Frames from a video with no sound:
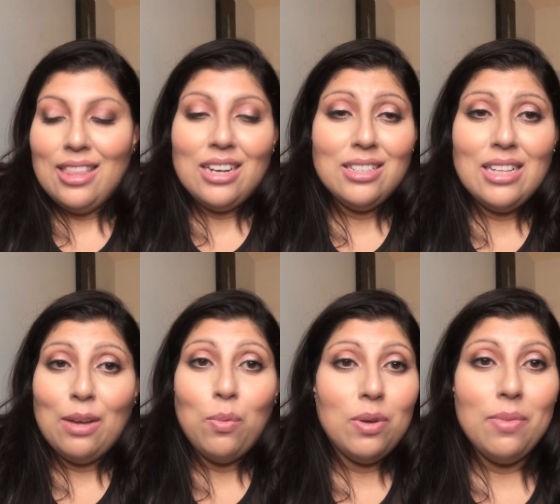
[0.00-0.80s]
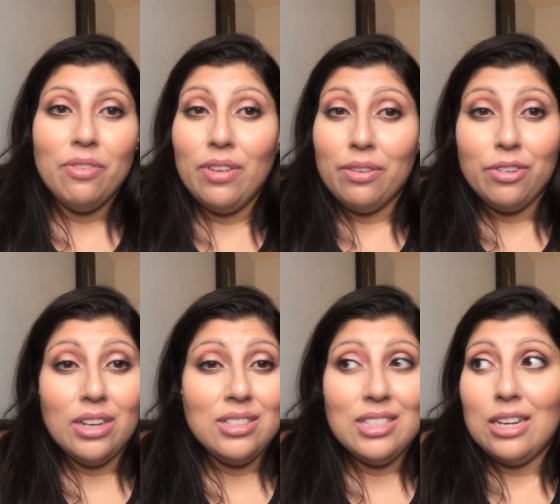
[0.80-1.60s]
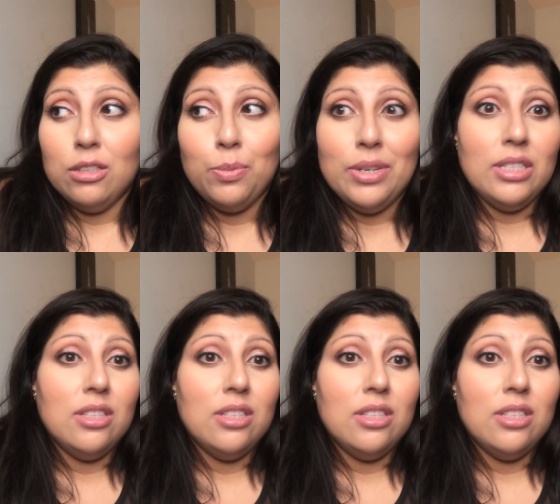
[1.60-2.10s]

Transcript: that is like one of my favorite setting sprays.